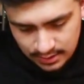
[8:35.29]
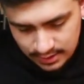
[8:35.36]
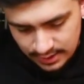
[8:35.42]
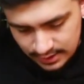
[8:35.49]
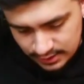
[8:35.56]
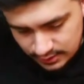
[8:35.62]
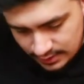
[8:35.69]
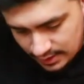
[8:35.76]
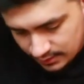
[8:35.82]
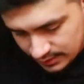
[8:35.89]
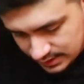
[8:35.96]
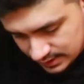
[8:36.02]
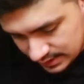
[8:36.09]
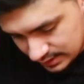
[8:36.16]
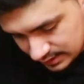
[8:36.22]
All right, so now we
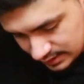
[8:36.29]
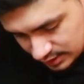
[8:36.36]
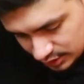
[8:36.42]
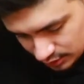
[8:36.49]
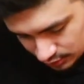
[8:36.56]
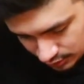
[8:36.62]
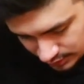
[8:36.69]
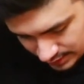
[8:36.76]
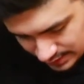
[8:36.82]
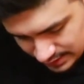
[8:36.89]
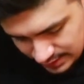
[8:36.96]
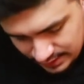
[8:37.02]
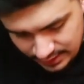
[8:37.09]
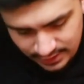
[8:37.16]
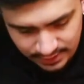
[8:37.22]
stick this shoe tree
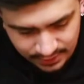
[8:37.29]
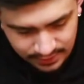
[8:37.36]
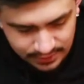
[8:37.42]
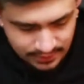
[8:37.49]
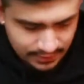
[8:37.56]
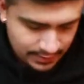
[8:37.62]
in here,